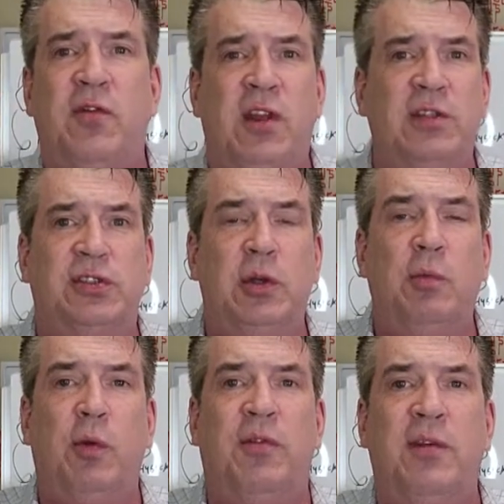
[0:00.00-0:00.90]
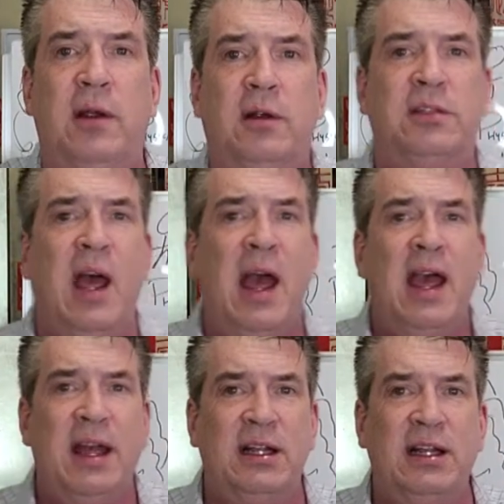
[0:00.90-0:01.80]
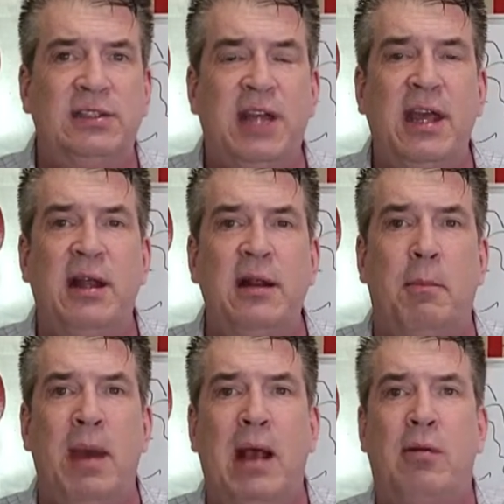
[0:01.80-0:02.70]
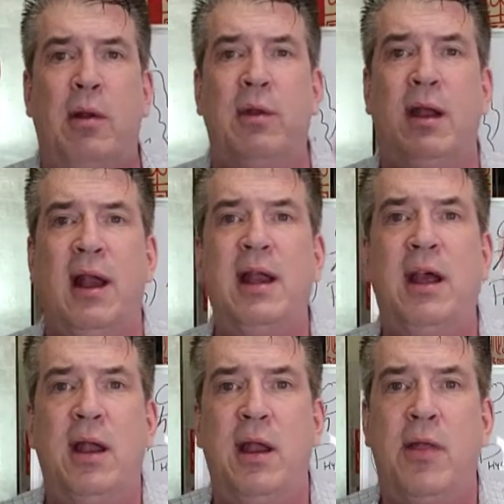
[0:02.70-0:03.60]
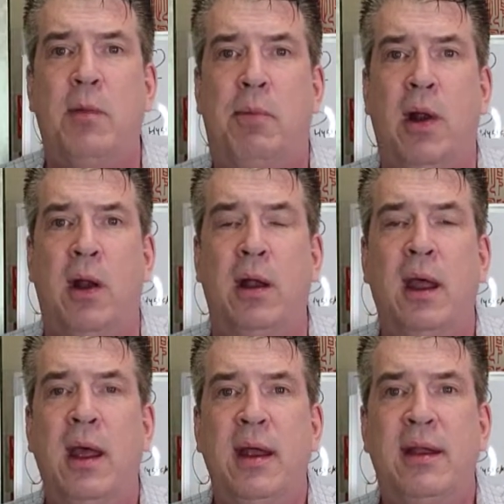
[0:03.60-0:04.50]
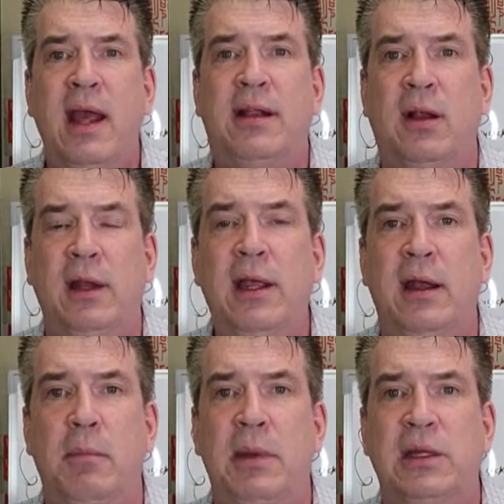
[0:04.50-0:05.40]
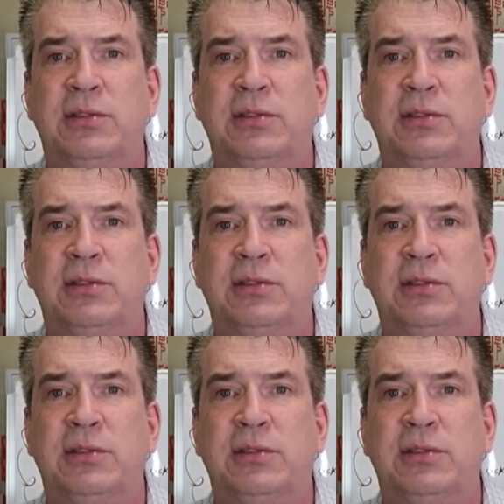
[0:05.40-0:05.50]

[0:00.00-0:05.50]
consumed with fears. it's taking the background and letting another part take the lead and be